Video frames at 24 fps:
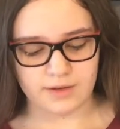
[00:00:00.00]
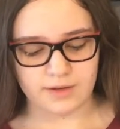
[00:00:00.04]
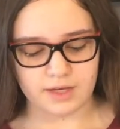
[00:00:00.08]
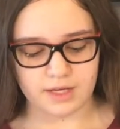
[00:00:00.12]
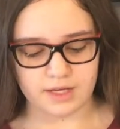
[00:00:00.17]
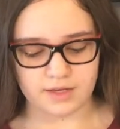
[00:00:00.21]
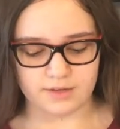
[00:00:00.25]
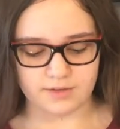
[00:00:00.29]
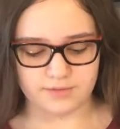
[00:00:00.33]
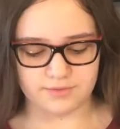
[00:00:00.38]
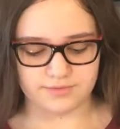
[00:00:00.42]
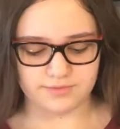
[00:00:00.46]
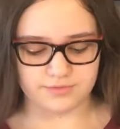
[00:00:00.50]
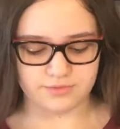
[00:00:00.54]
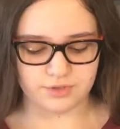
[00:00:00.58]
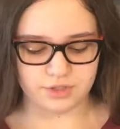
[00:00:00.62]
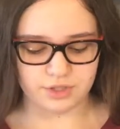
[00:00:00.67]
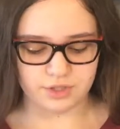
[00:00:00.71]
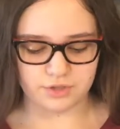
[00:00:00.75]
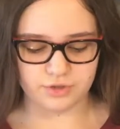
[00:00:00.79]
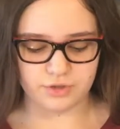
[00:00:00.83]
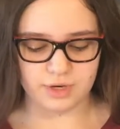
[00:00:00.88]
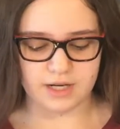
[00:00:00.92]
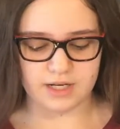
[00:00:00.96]
if
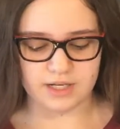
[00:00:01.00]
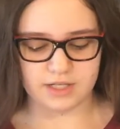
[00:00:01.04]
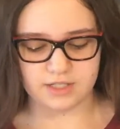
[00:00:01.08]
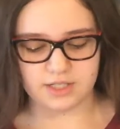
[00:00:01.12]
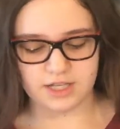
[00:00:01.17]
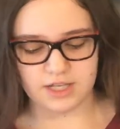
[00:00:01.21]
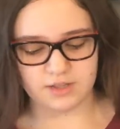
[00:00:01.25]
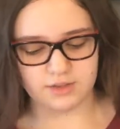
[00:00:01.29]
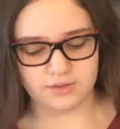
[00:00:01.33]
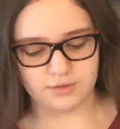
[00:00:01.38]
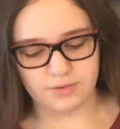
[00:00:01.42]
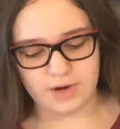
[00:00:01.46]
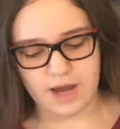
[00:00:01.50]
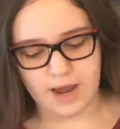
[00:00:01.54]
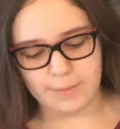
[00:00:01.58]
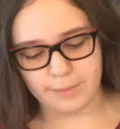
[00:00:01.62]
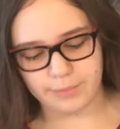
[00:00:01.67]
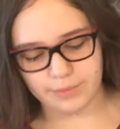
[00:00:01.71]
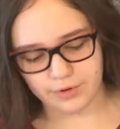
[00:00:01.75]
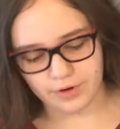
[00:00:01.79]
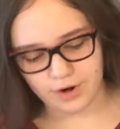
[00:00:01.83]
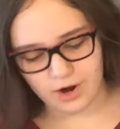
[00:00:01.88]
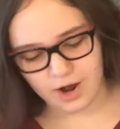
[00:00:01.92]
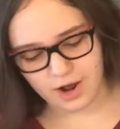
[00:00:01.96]
you're trying to take the
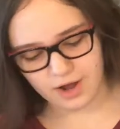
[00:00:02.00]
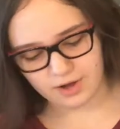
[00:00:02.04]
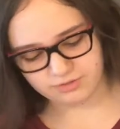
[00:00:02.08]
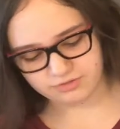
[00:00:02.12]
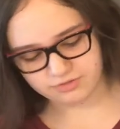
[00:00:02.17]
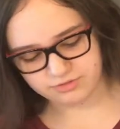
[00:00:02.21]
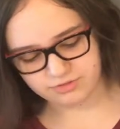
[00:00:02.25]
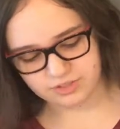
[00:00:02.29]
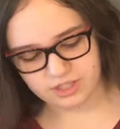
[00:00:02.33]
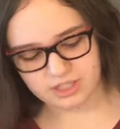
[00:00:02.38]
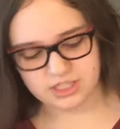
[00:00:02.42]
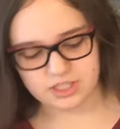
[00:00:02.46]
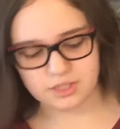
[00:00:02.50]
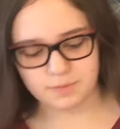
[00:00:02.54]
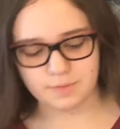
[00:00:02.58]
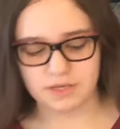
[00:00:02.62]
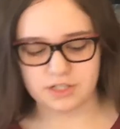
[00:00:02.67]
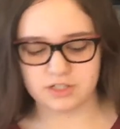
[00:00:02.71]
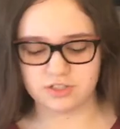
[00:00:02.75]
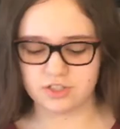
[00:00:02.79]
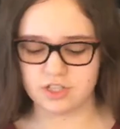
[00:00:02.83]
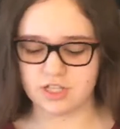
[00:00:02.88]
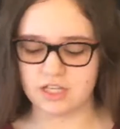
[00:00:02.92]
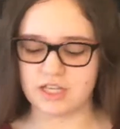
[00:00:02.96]
wrapper off, and
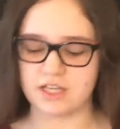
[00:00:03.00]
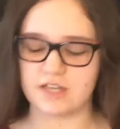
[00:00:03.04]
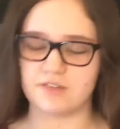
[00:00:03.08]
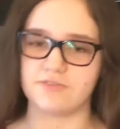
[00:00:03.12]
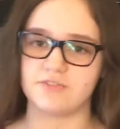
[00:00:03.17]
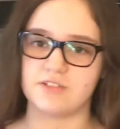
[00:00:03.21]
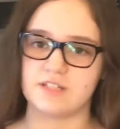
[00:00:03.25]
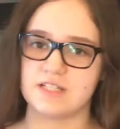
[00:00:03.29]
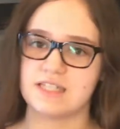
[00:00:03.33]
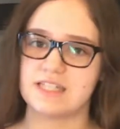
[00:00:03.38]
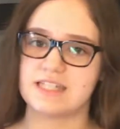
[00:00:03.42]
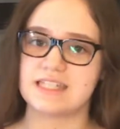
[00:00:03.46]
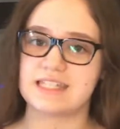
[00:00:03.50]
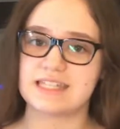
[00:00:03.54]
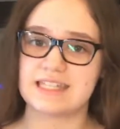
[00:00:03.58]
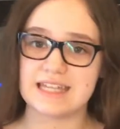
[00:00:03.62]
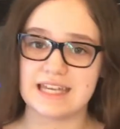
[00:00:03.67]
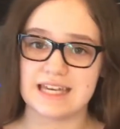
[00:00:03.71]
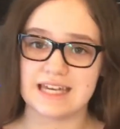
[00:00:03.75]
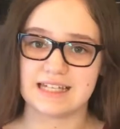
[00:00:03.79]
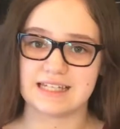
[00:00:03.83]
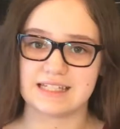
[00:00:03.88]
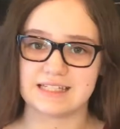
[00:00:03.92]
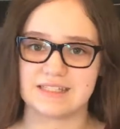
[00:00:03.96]
especially if it
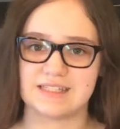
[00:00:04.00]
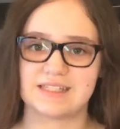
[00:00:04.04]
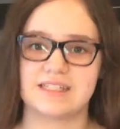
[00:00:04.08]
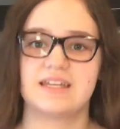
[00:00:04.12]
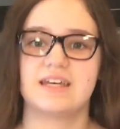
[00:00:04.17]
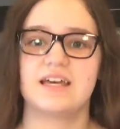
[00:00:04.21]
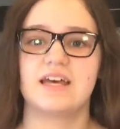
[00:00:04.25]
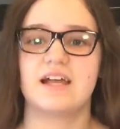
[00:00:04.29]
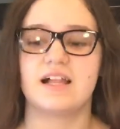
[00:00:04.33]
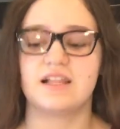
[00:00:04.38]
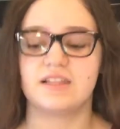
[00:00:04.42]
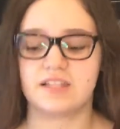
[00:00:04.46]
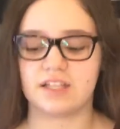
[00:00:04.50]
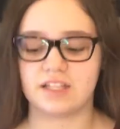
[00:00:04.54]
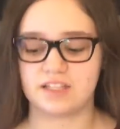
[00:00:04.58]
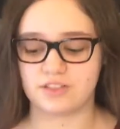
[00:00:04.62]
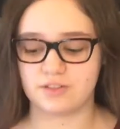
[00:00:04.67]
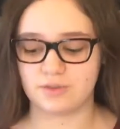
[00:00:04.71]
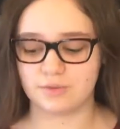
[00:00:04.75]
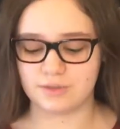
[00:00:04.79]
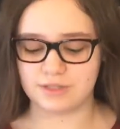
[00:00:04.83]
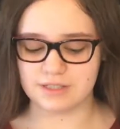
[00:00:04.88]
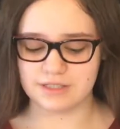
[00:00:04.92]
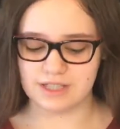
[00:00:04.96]
sticks, like
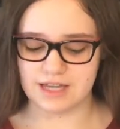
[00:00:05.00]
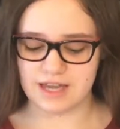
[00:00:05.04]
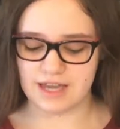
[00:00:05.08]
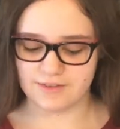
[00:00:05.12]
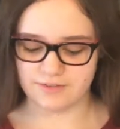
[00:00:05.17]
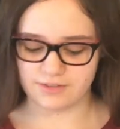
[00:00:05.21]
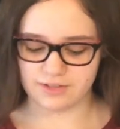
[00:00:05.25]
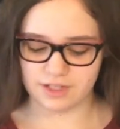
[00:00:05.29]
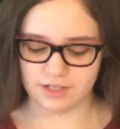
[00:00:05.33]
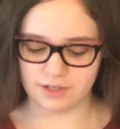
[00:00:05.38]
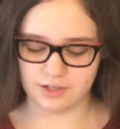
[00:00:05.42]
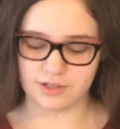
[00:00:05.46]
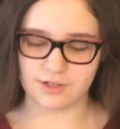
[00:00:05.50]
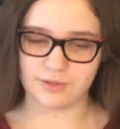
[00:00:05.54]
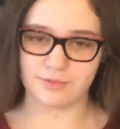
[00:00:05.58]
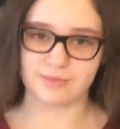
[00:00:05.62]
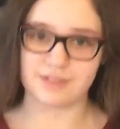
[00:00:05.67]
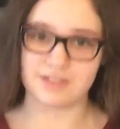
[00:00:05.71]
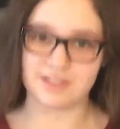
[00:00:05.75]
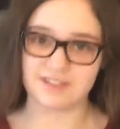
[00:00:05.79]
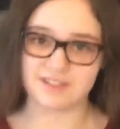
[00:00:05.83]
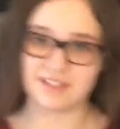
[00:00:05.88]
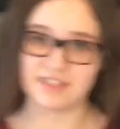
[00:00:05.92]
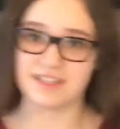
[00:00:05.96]
the ones I have here, you
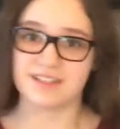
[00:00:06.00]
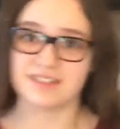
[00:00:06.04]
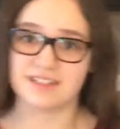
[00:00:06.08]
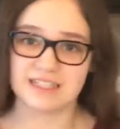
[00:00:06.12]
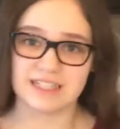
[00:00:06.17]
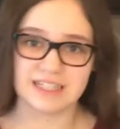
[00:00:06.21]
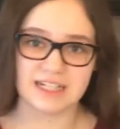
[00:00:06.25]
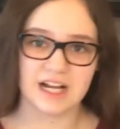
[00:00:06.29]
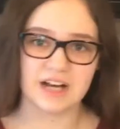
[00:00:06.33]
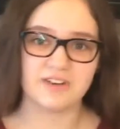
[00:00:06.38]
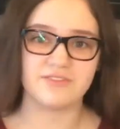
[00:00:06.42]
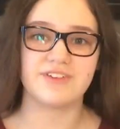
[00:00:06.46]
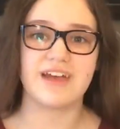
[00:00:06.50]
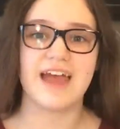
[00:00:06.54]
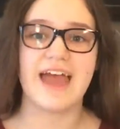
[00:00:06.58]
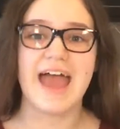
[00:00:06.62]
want to take the lid off